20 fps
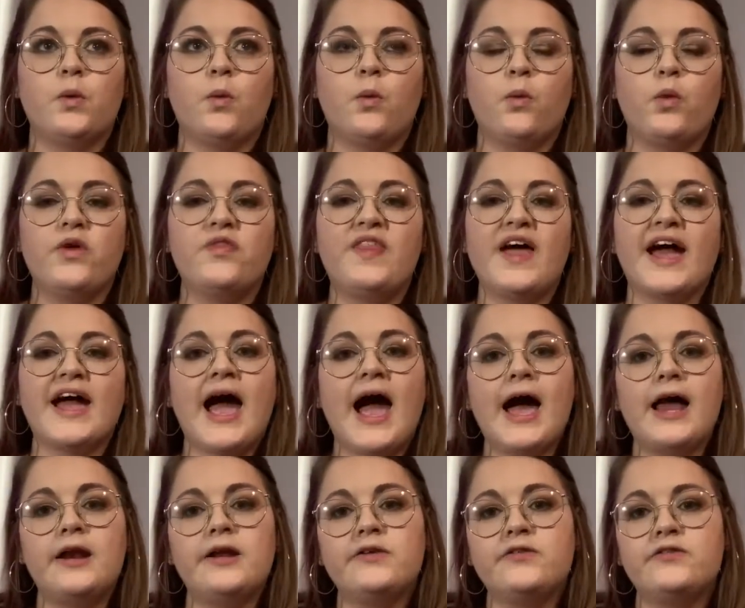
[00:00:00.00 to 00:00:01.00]
with that
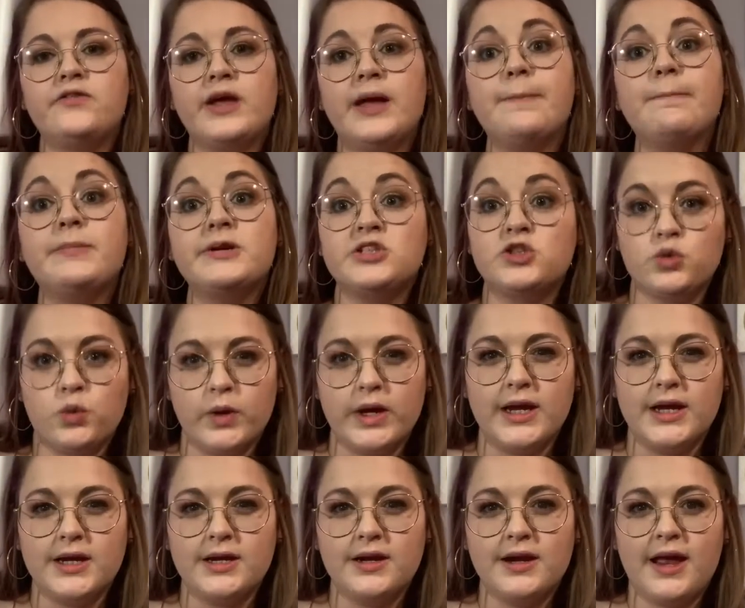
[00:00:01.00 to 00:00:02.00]
kind of in
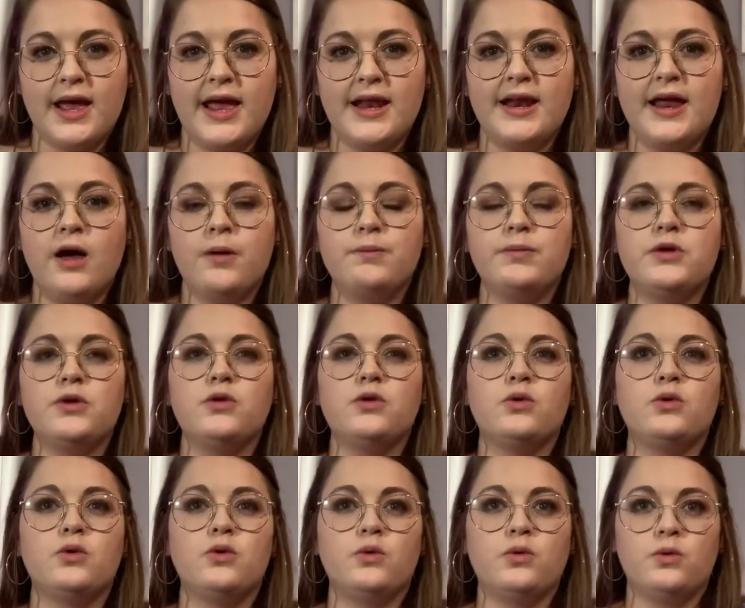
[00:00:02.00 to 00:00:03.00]
between and help
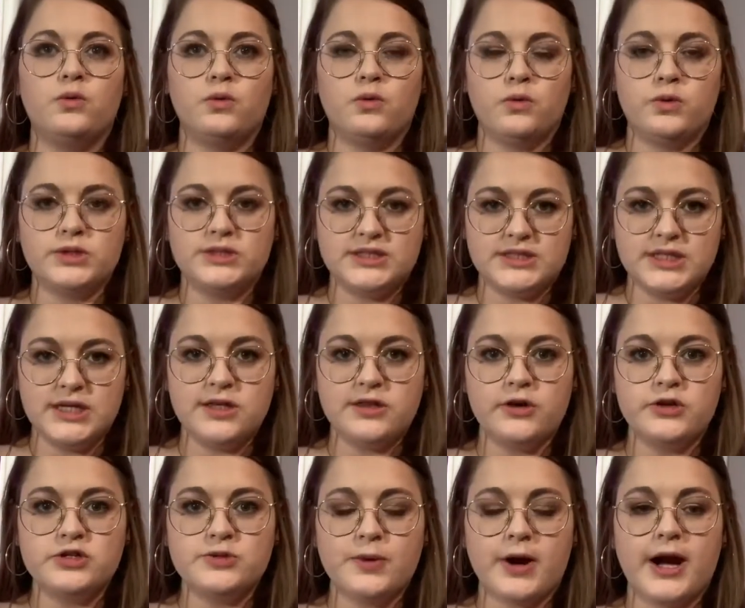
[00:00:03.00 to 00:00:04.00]
you see
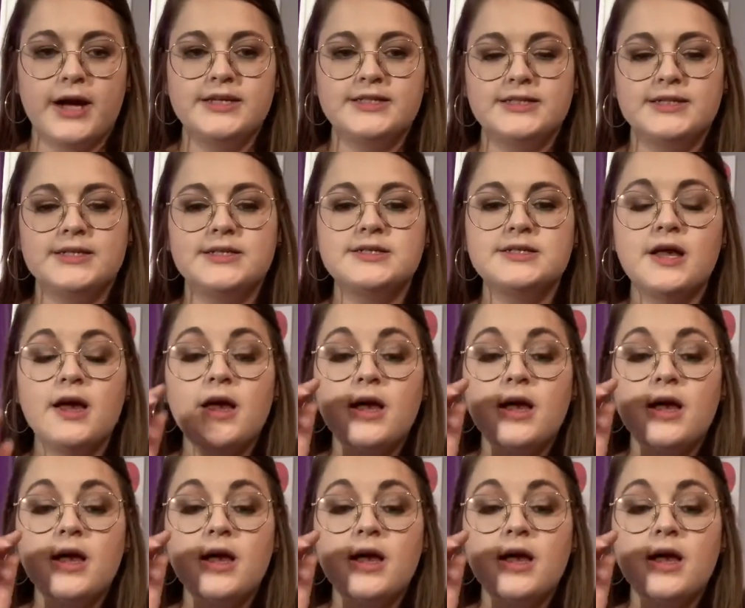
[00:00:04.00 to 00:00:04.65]
those prices.